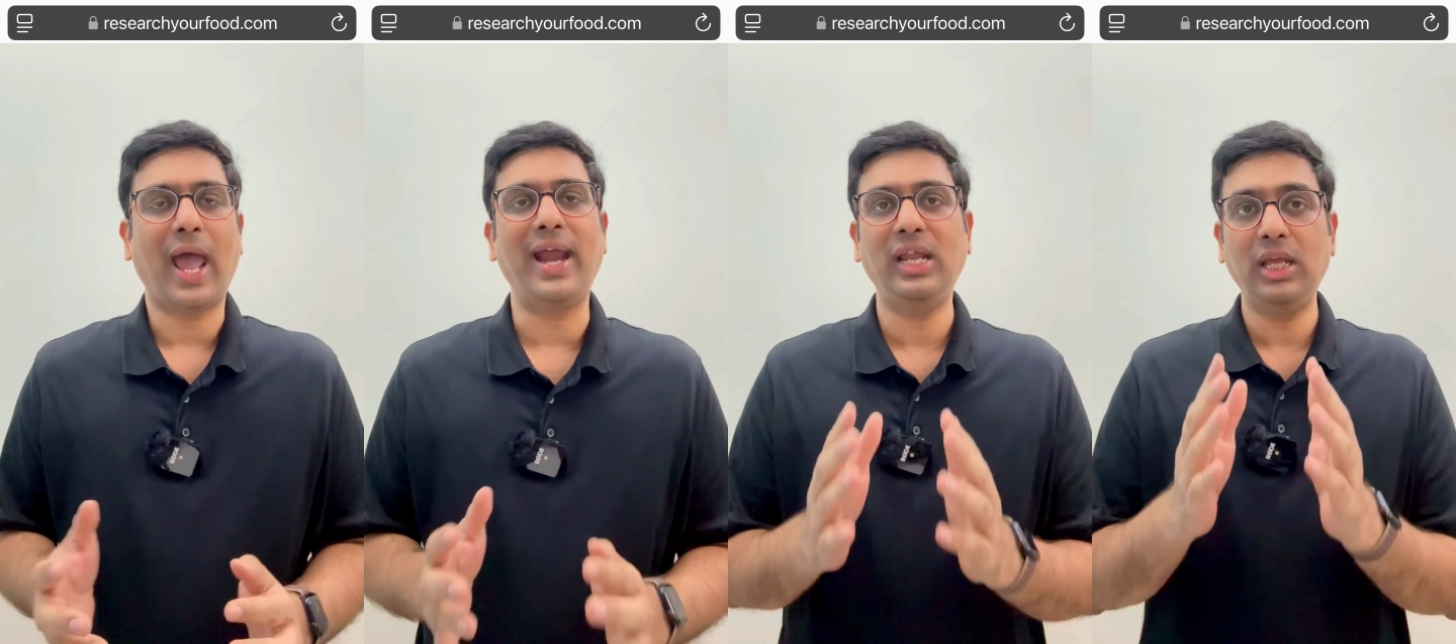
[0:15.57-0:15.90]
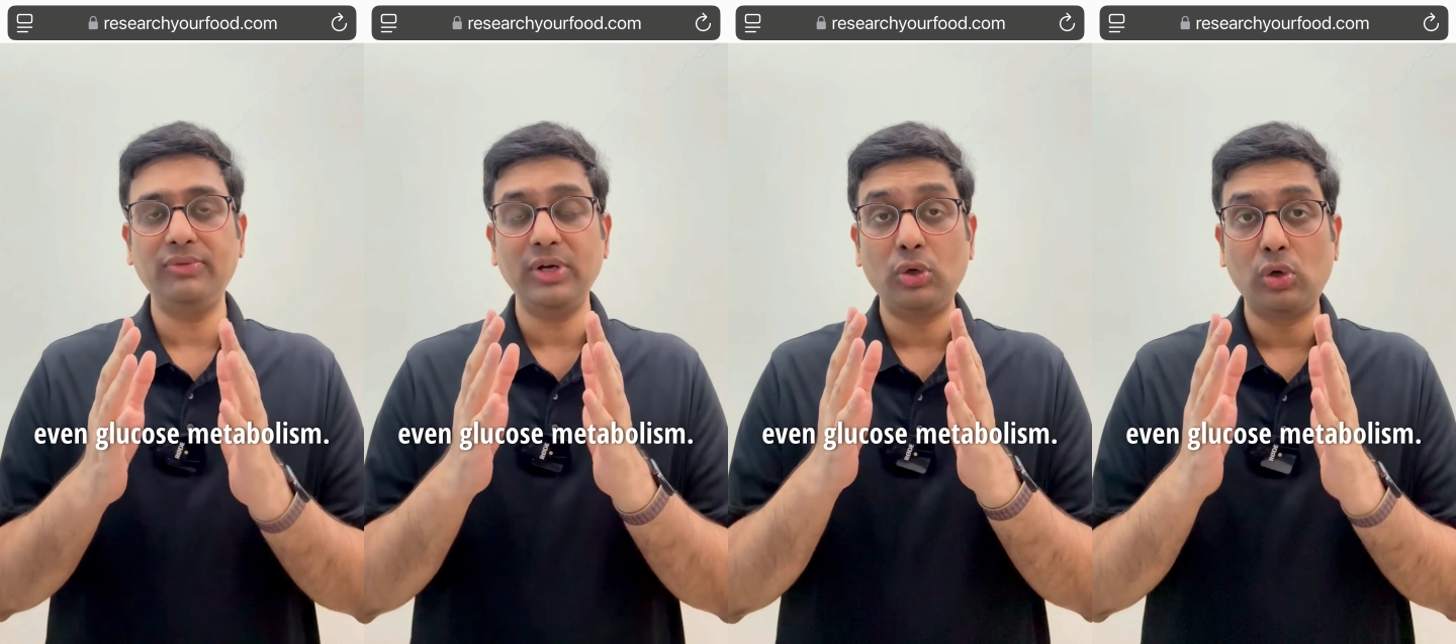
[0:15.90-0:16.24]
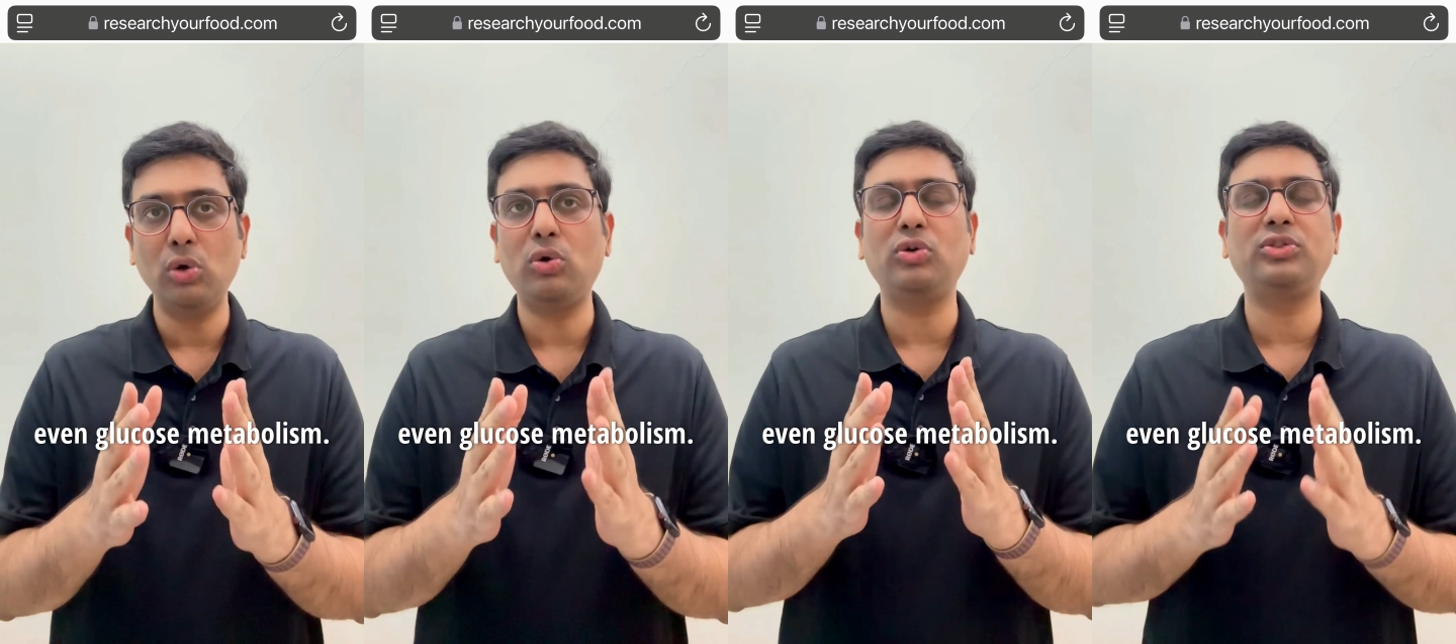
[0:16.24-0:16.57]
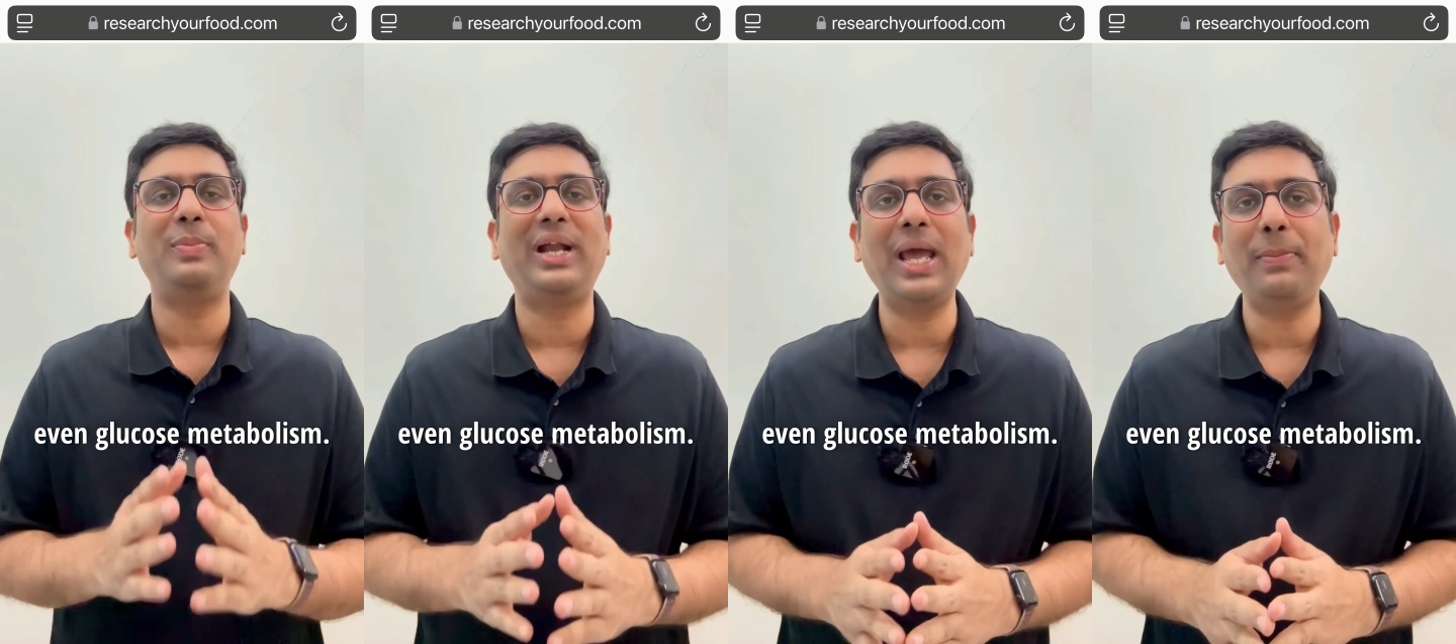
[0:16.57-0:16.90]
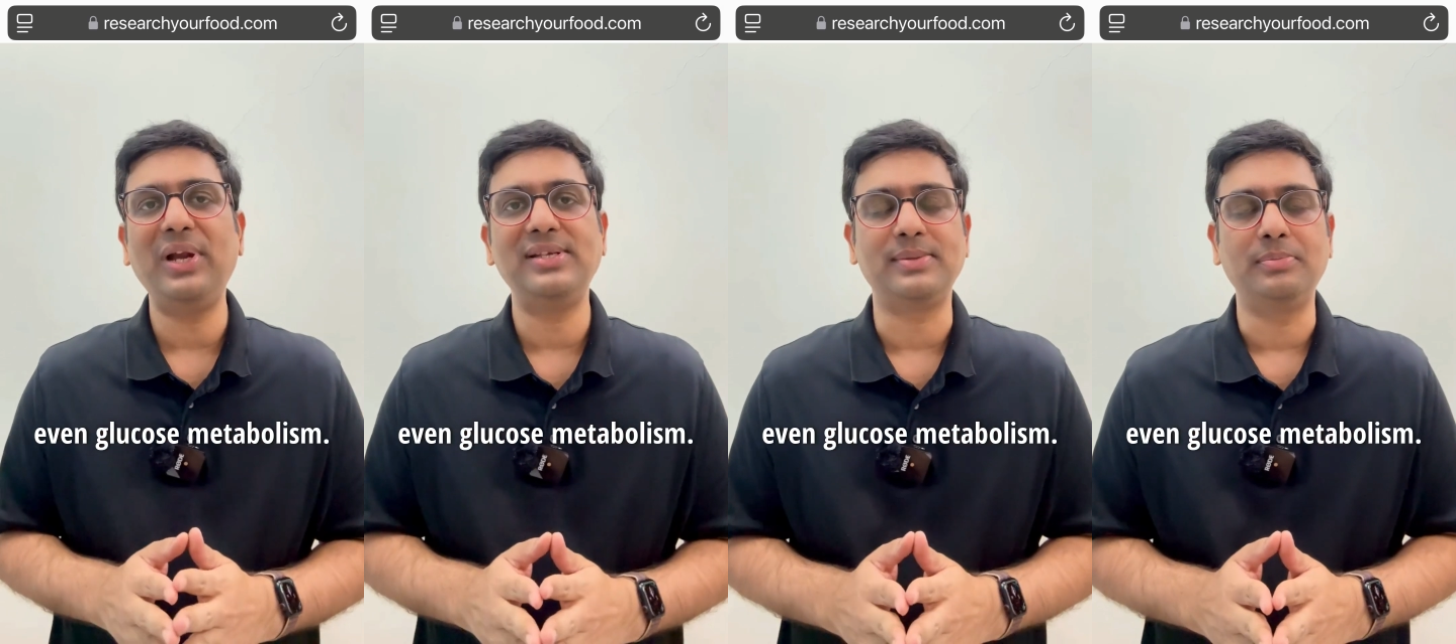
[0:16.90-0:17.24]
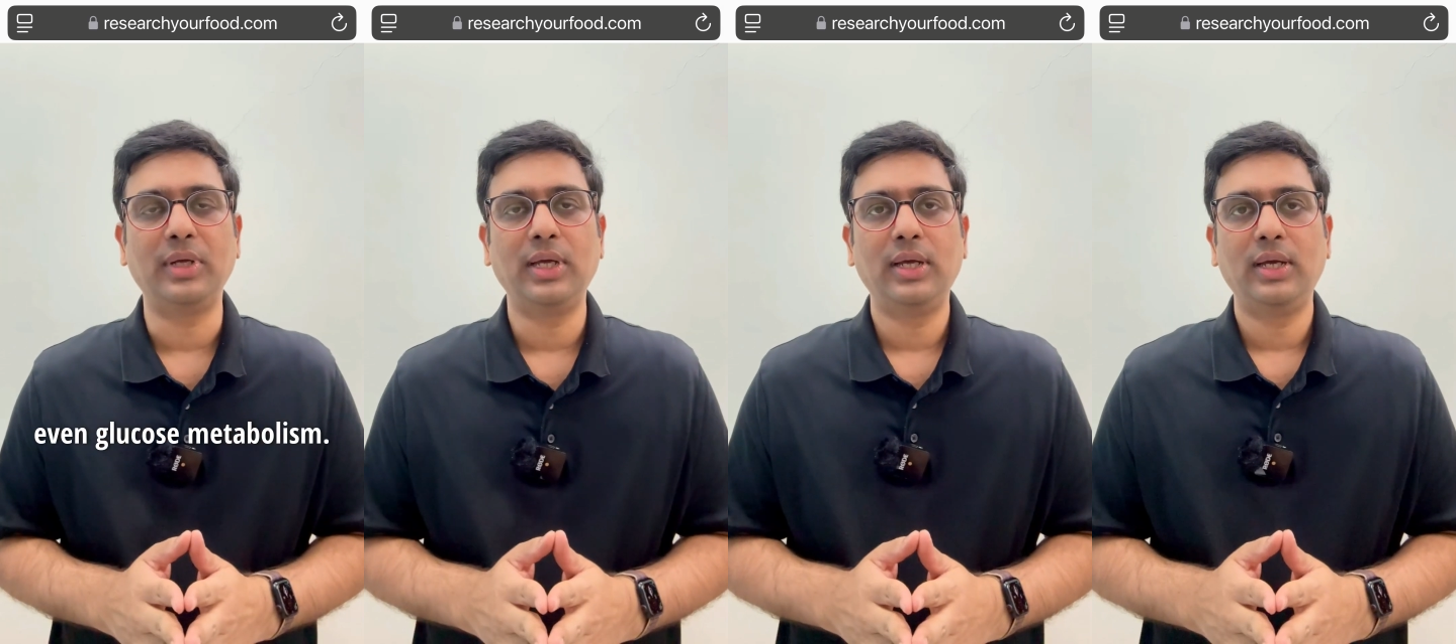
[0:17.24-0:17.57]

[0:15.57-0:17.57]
and even glucose metabolism.